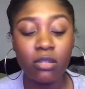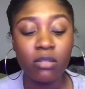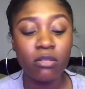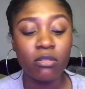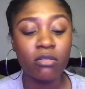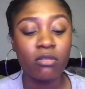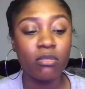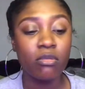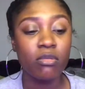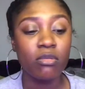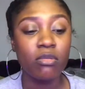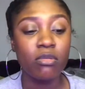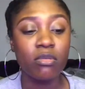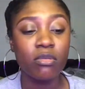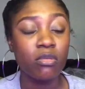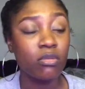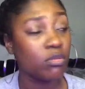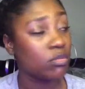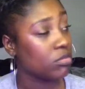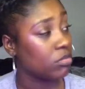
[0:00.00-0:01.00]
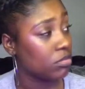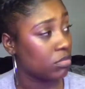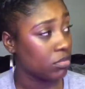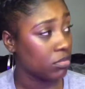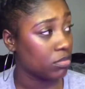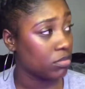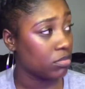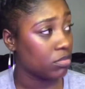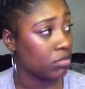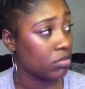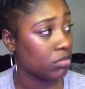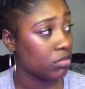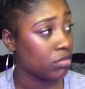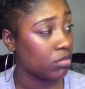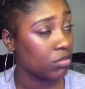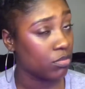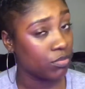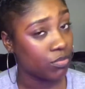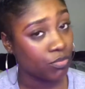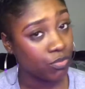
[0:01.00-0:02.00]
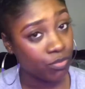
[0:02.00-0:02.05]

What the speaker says: [no speech]